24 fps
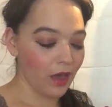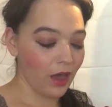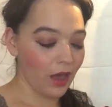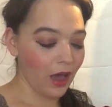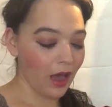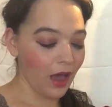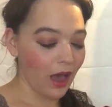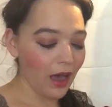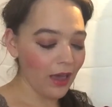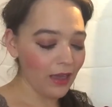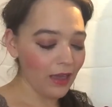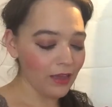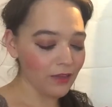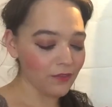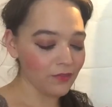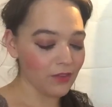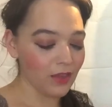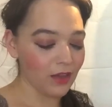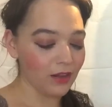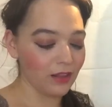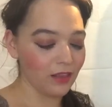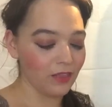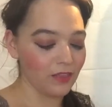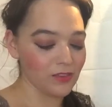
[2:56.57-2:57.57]
I have
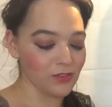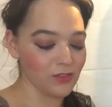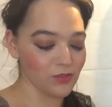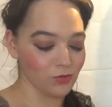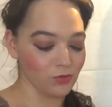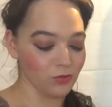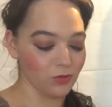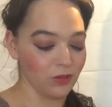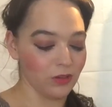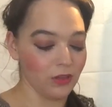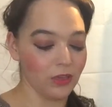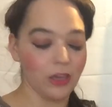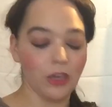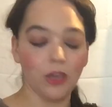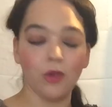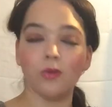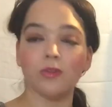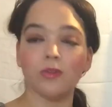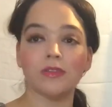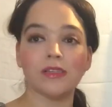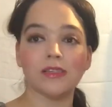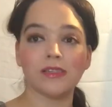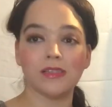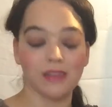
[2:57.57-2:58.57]
not had the schooling equal
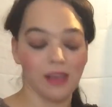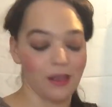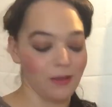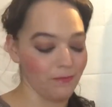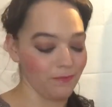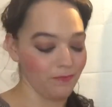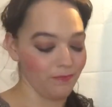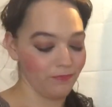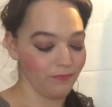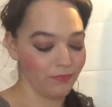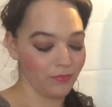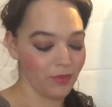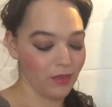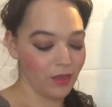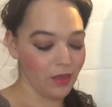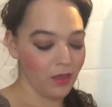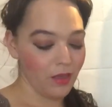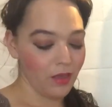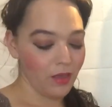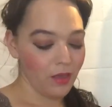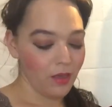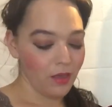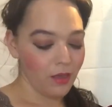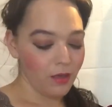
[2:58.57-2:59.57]
to some,
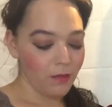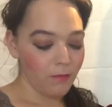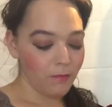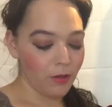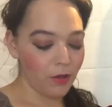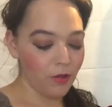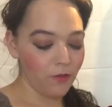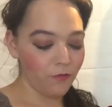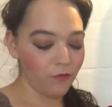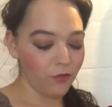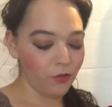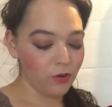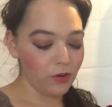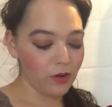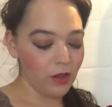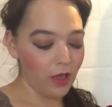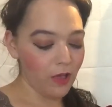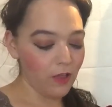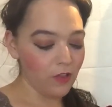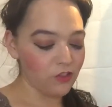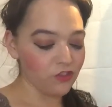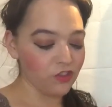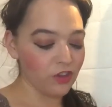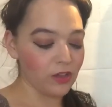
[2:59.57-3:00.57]
but for
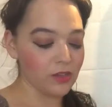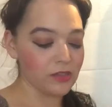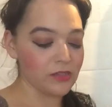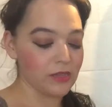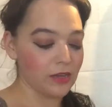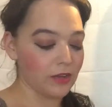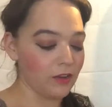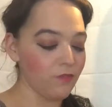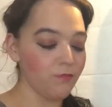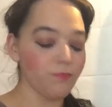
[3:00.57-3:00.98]
knowledge outside of